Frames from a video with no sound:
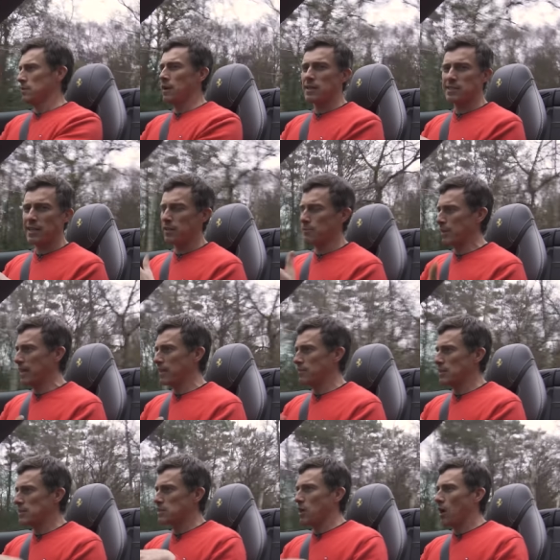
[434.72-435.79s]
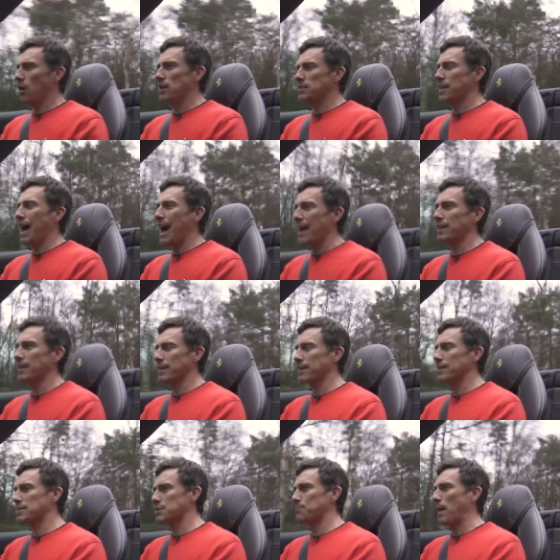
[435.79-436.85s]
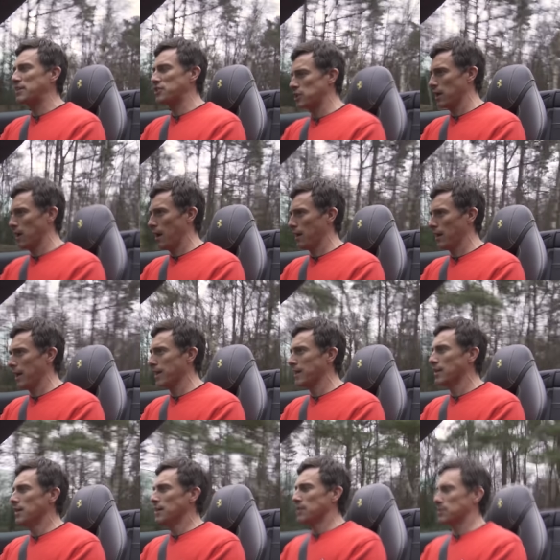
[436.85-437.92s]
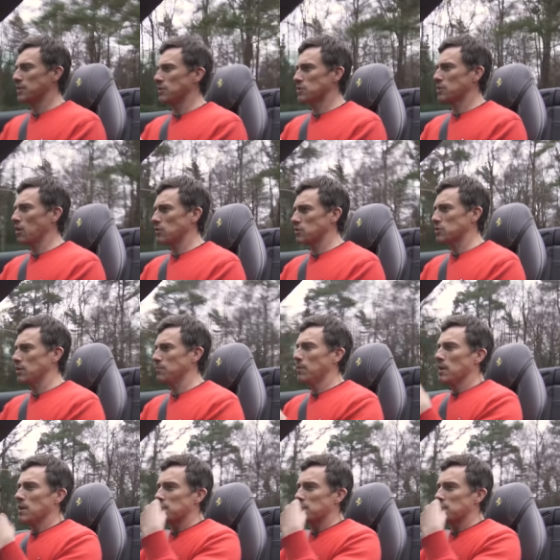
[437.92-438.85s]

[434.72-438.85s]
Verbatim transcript: Like I said at the beginning, this car is the Handling Speciale, so it's got some